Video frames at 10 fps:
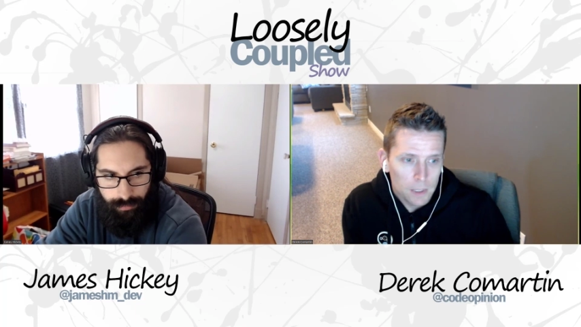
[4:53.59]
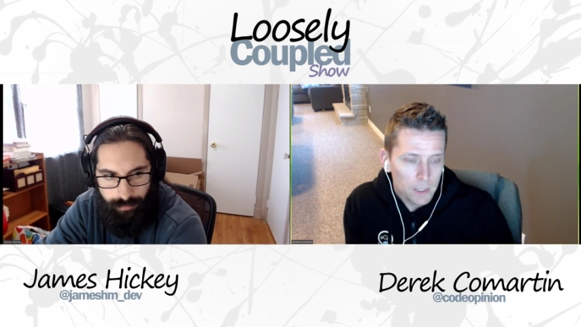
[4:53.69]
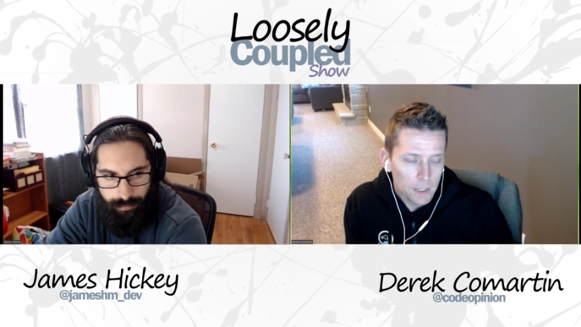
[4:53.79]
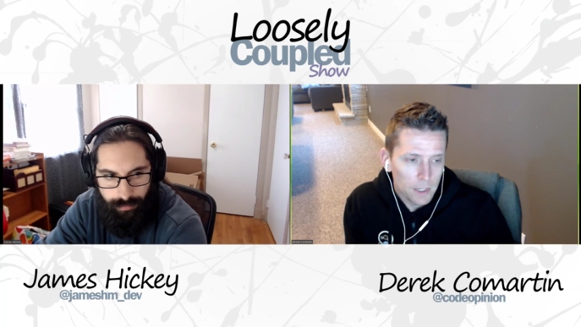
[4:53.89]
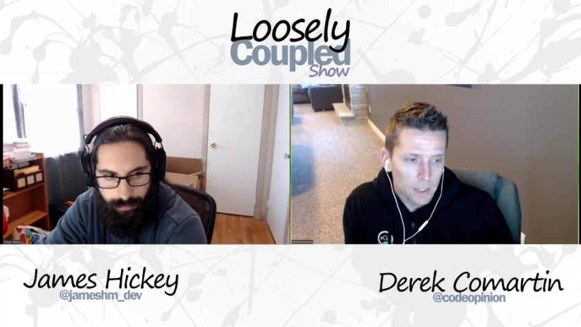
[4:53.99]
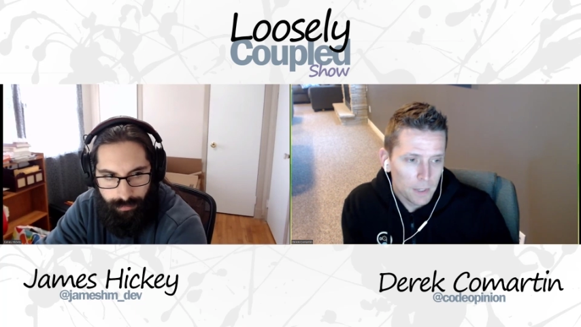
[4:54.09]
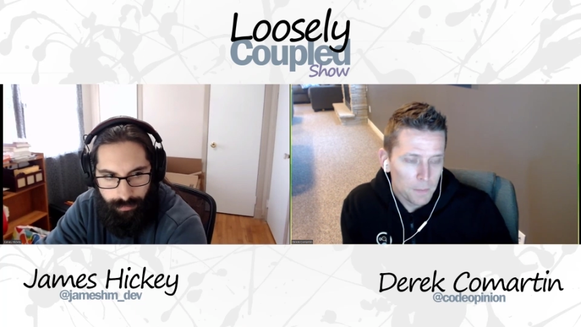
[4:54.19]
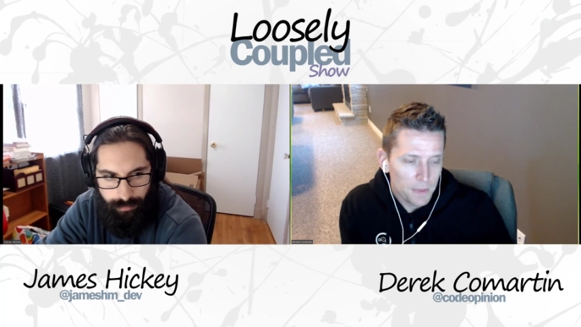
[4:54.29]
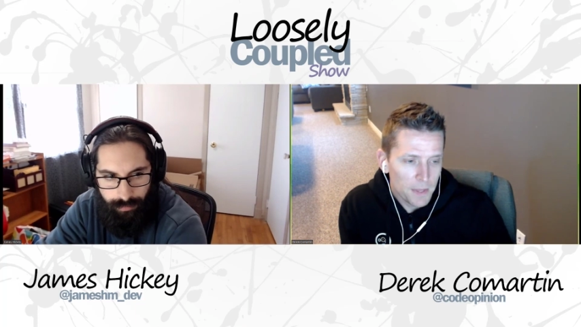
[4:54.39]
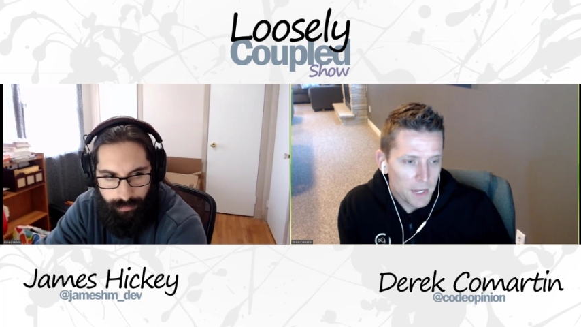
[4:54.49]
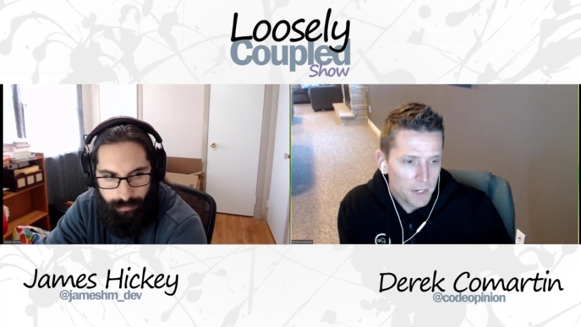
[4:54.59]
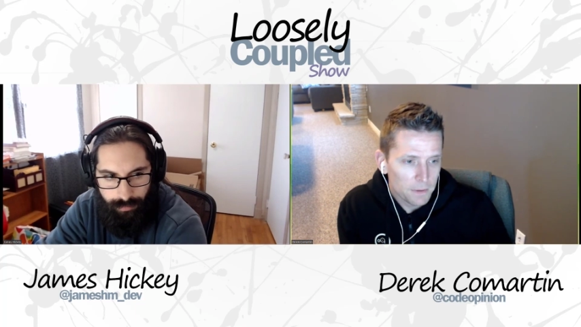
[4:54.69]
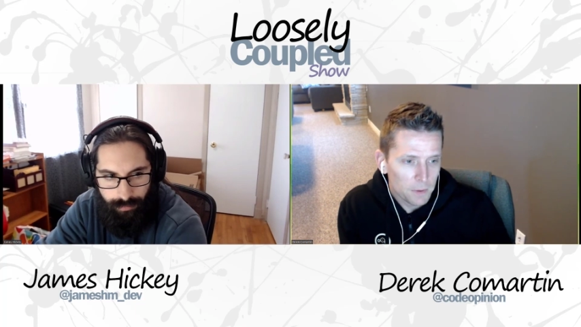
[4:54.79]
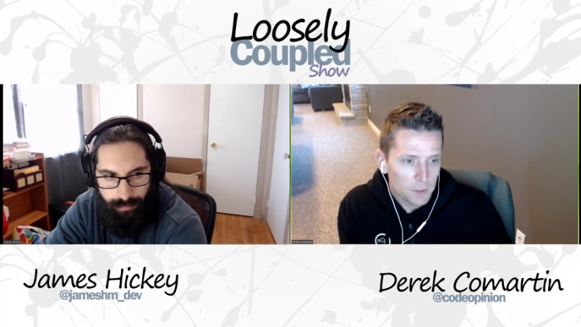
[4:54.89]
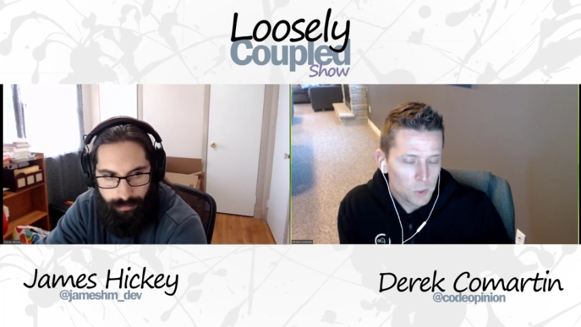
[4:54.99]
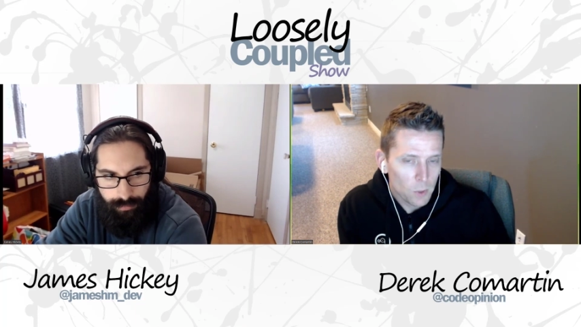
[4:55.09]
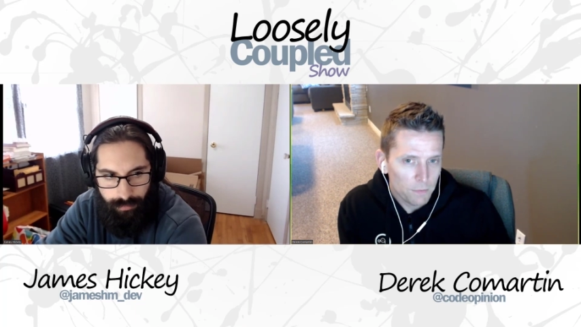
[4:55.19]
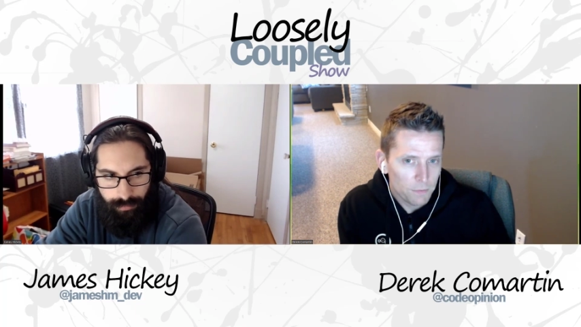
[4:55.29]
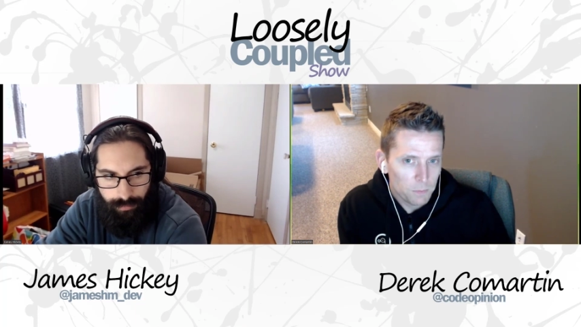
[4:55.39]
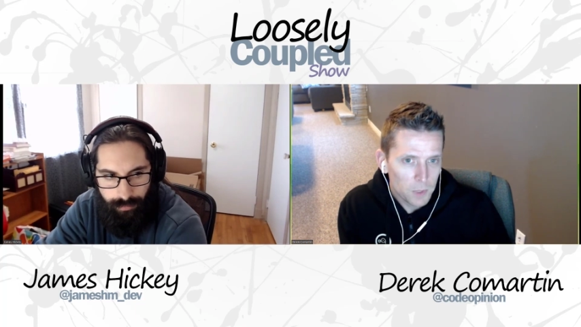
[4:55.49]
Speaker 1: And then, so
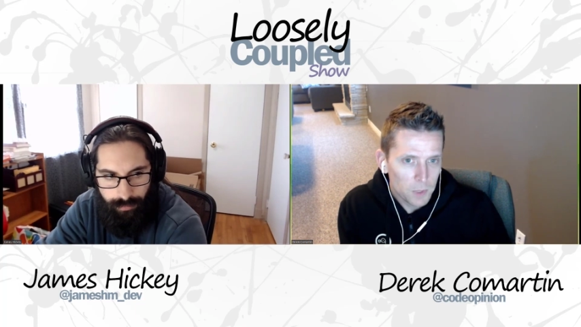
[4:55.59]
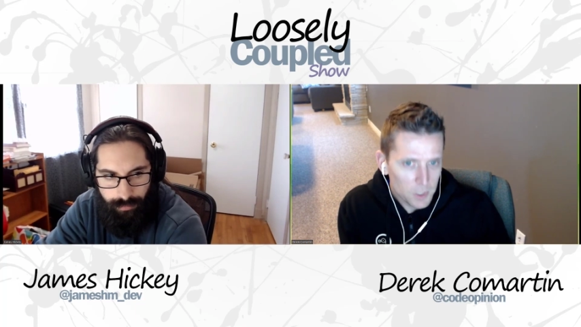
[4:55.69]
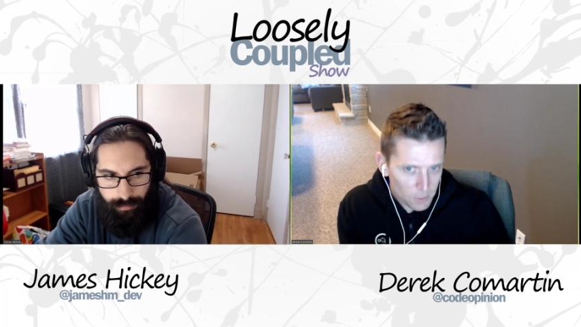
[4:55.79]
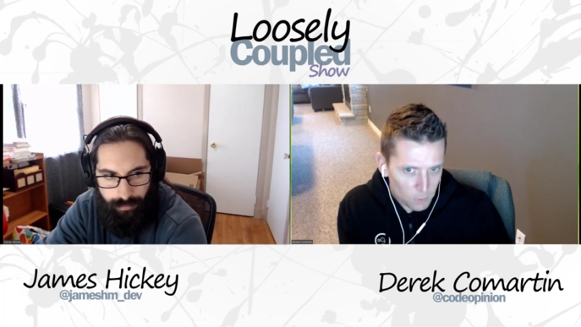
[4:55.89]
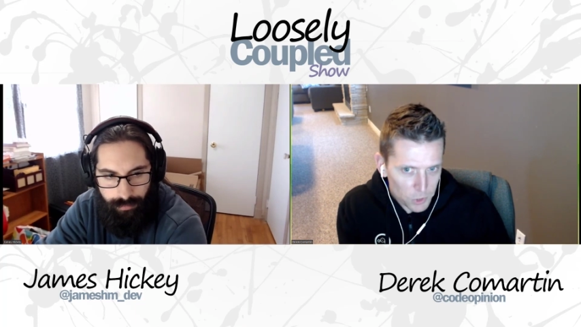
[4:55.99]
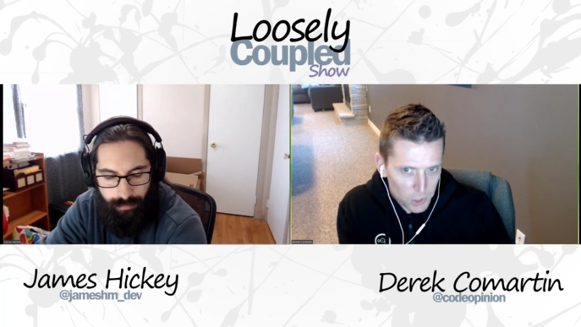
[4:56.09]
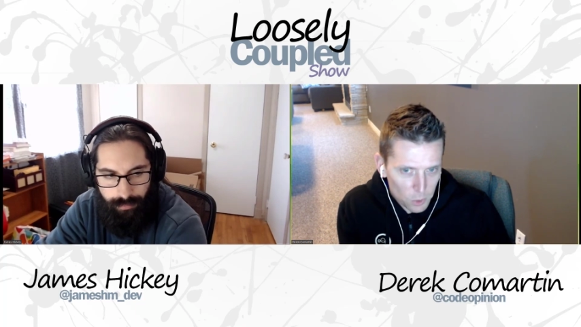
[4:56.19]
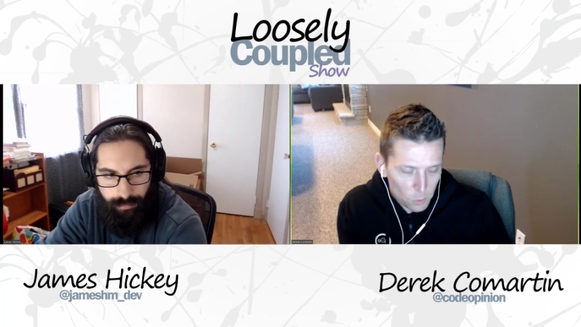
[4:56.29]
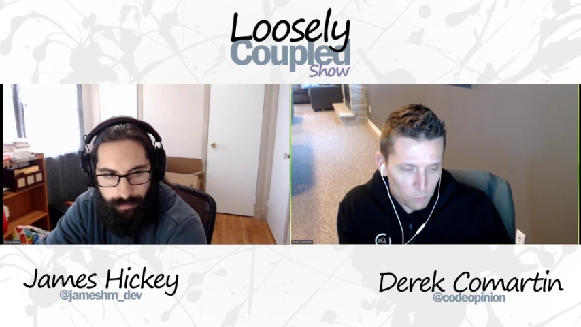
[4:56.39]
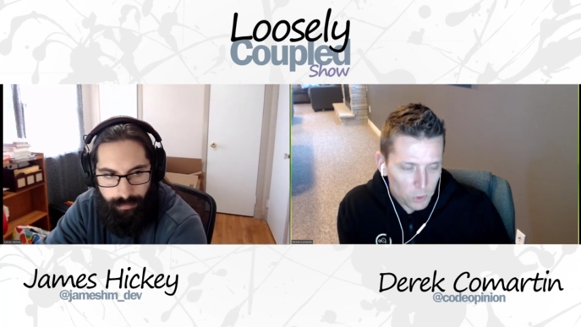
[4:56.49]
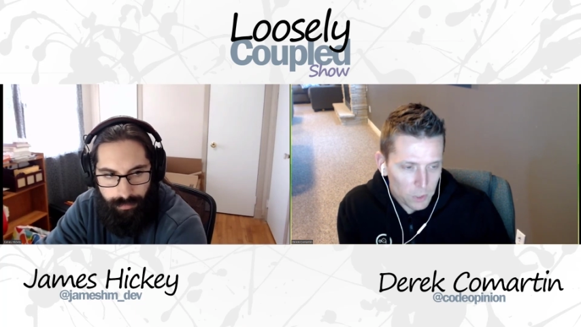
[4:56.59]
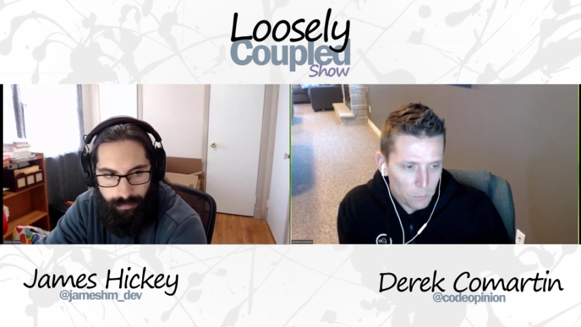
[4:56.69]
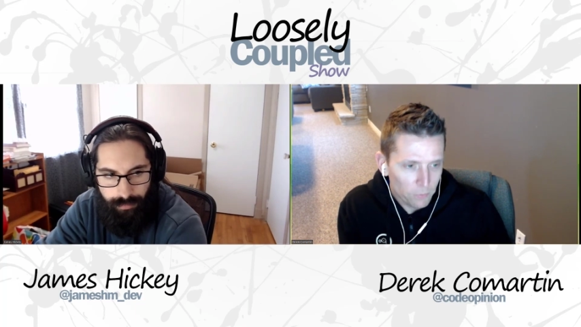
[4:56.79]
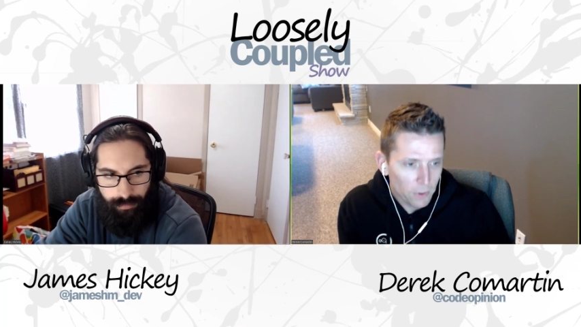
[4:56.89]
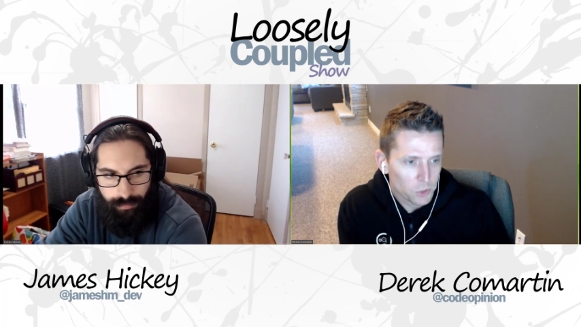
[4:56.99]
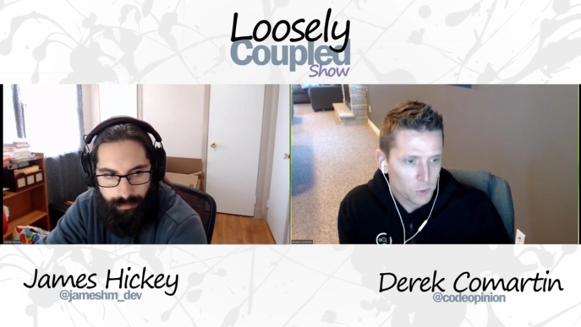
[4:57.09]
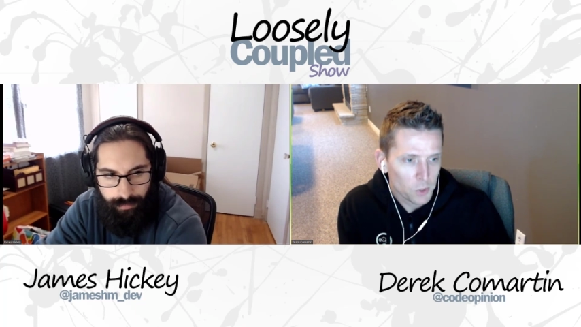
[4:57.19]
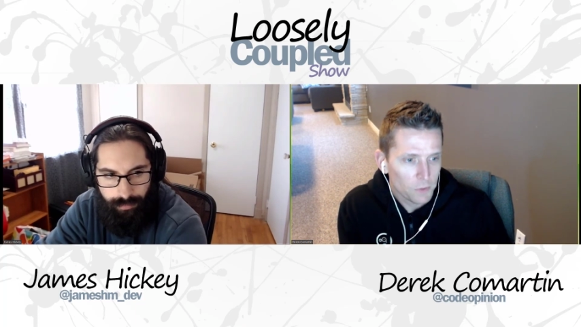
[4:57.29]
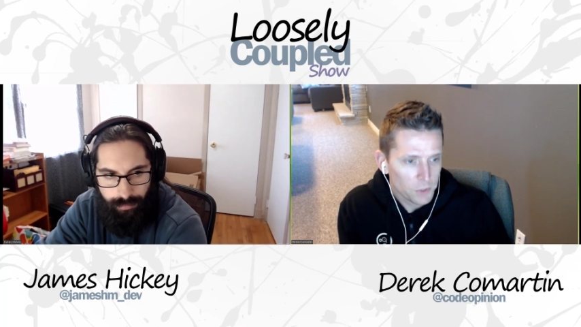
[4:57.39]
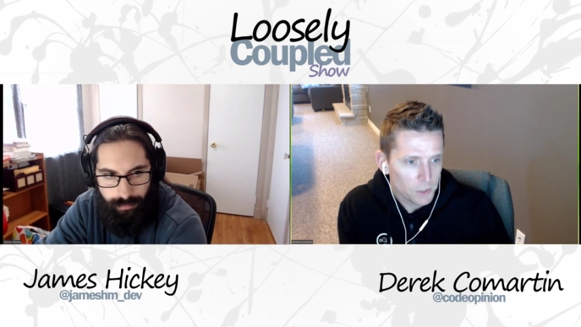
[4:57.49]
similar to you, I've worked in professional
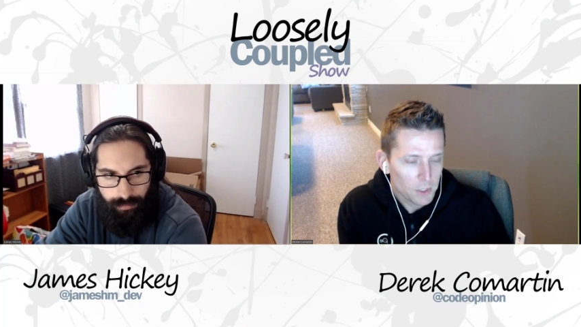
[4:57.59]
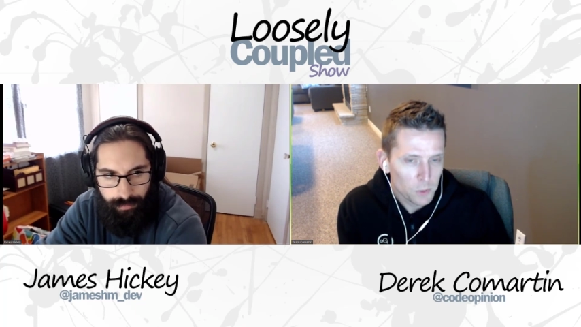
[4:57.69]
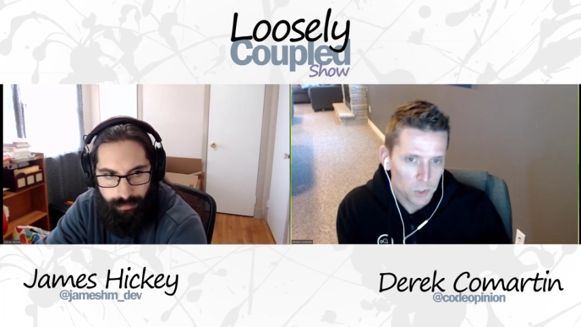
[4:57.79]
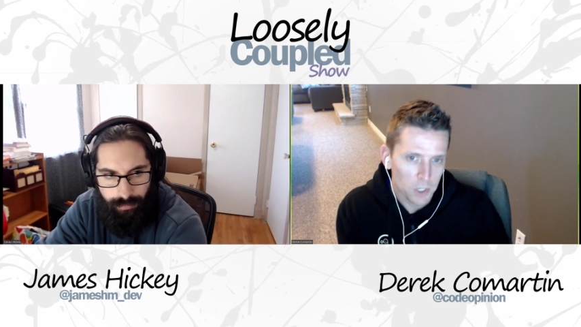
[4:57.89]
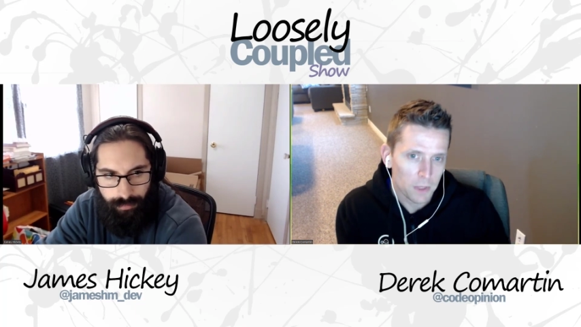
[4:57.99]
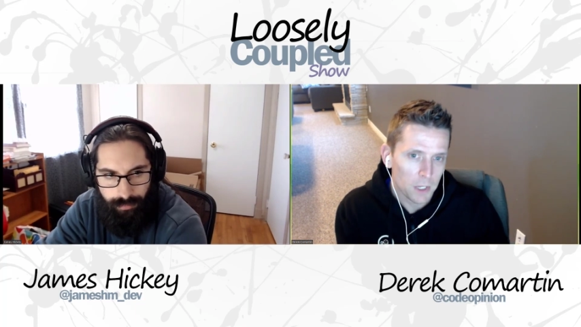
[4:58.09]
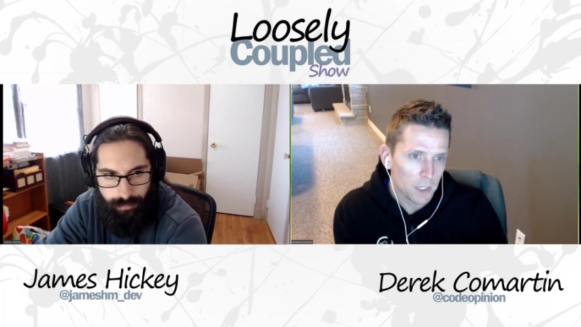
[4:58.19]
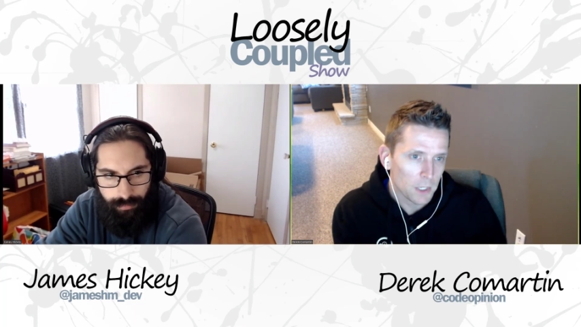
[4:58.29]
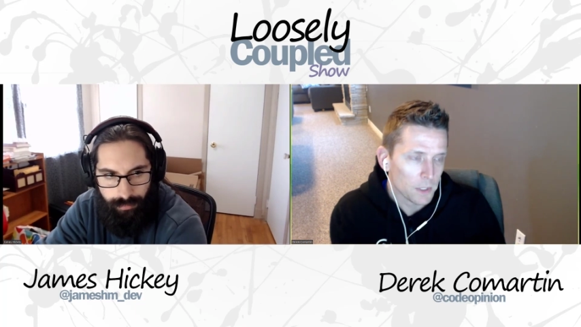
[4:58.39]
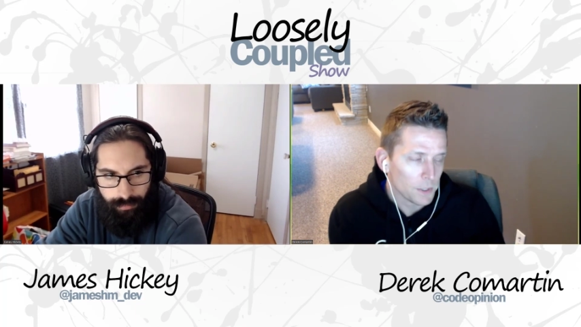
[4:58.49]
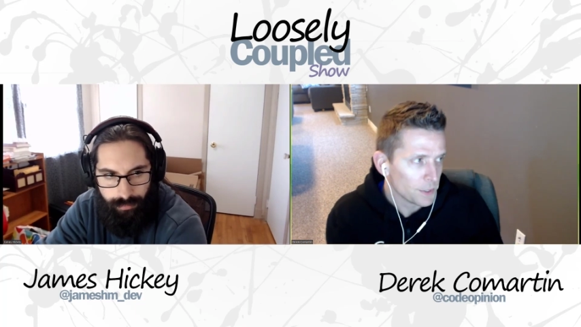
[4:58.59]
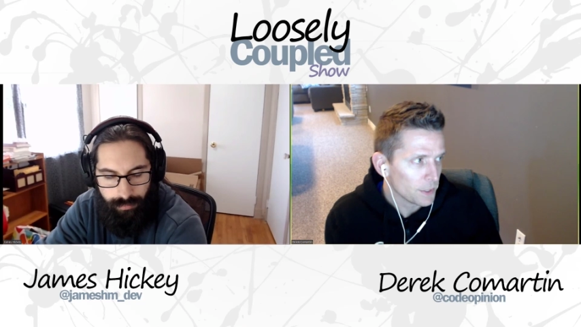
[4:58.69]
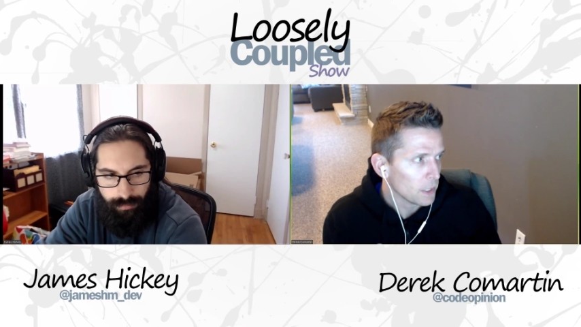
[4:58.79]
services, which I think is